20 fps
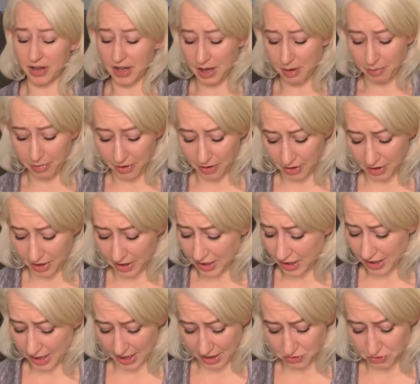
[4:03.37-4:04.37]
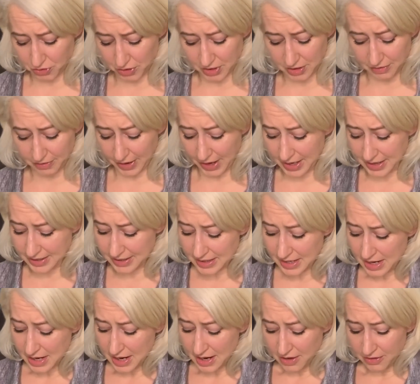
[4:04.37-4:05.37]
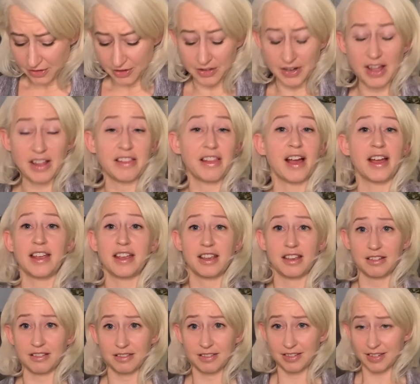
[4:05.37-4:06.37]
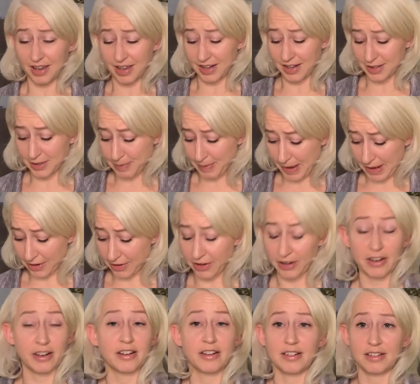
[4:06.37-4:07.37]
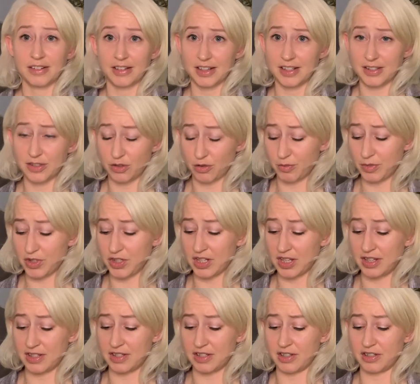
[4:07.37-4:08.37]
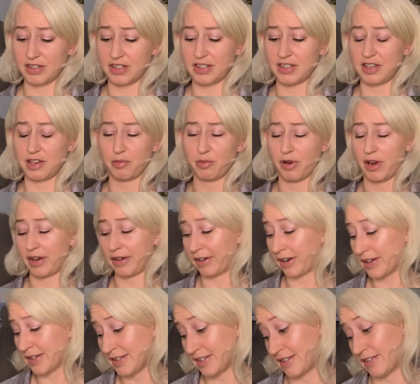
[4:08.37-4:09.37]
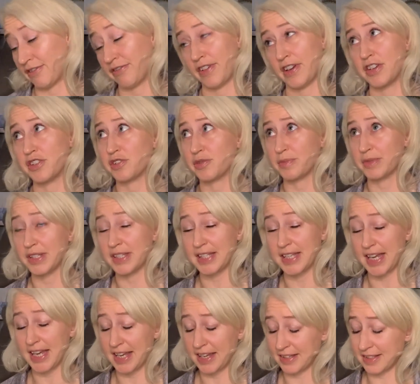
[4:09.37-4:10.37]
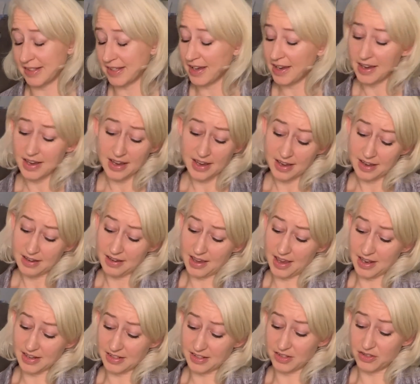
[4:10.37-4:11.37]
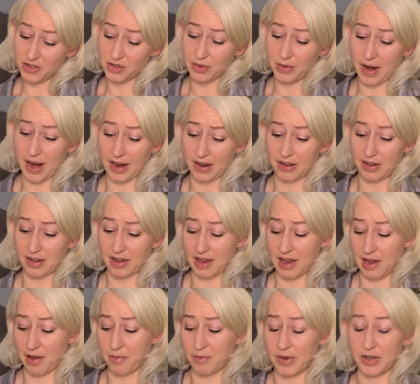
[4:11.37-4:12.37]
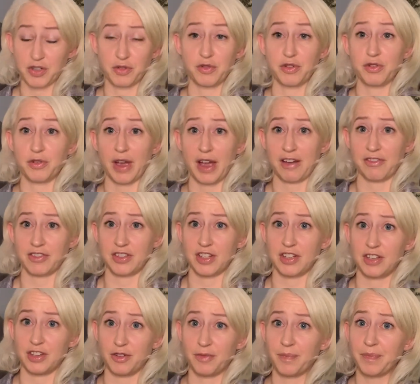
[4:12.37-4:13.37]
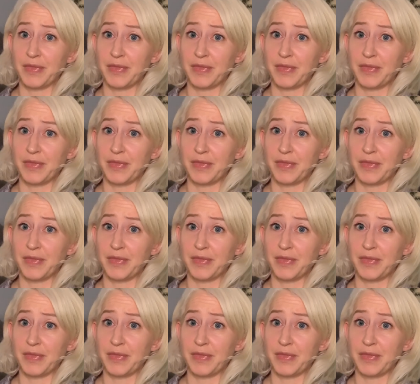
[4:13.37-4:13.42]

Keeper and an Android device, they're not lying. It is better. It's so much easier to see your progress, to find your mistakes, and to track how much you have to do.